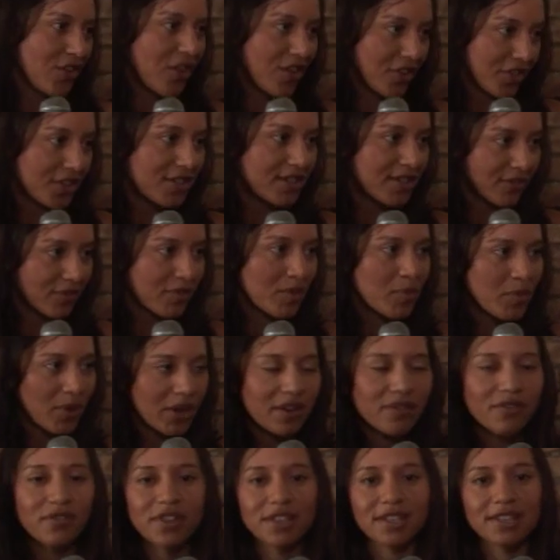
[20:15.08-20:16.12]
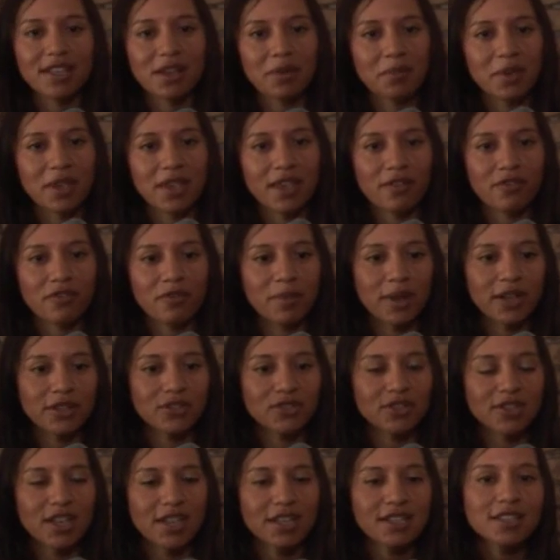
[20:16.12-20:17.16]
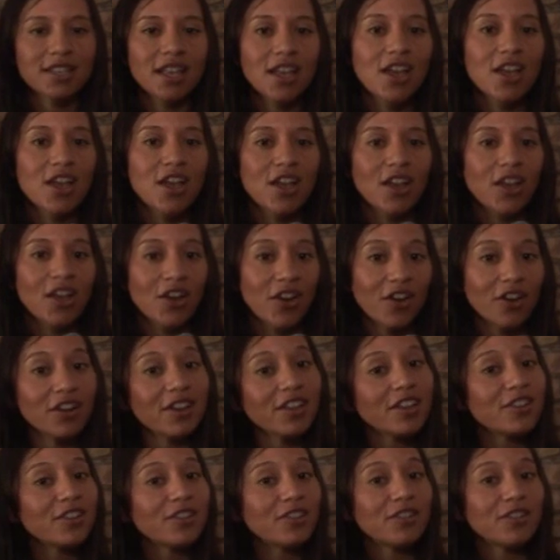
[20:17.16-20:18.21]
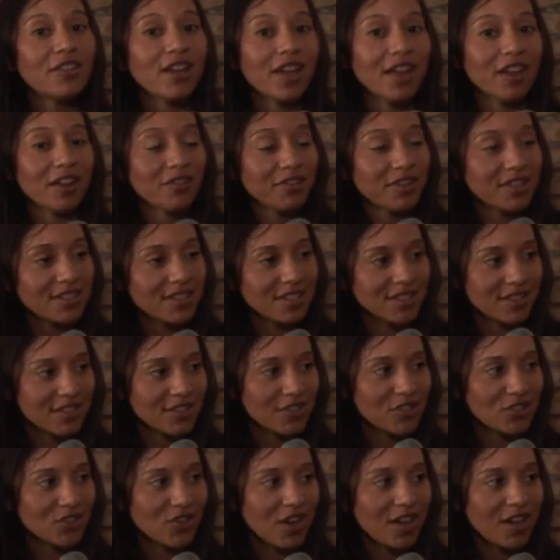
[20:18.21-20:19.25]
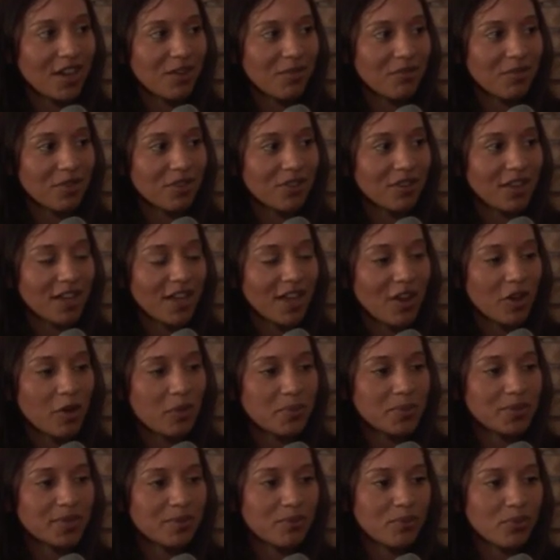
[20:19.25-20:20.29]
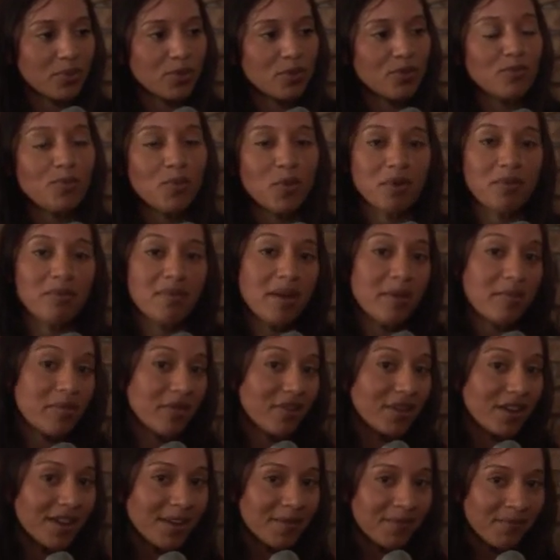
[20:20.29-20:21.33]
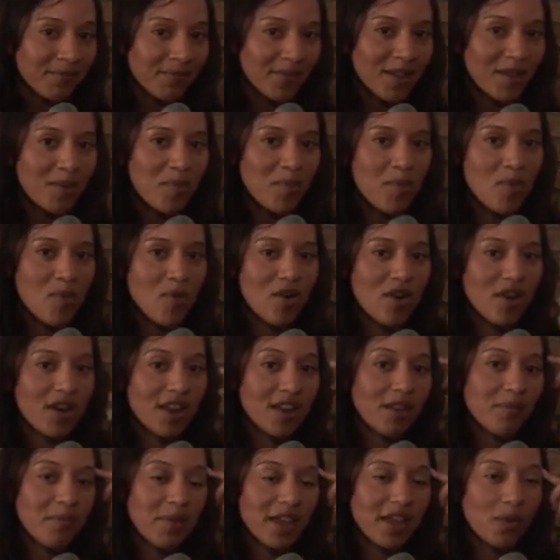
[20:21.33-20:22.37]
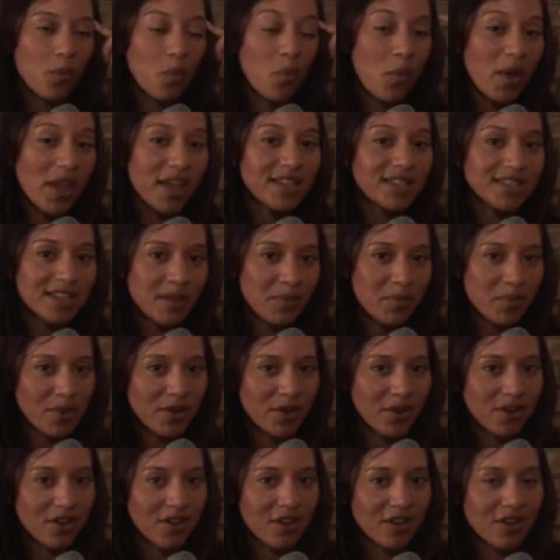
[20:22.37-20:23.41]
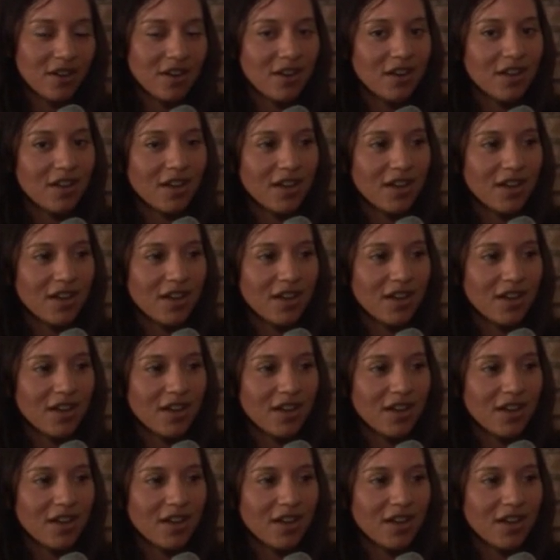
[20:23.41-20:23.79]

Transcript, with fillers: know all the different benefits that we get from exercise cardio and resistance training really helps improve more memory more it may, wakes up your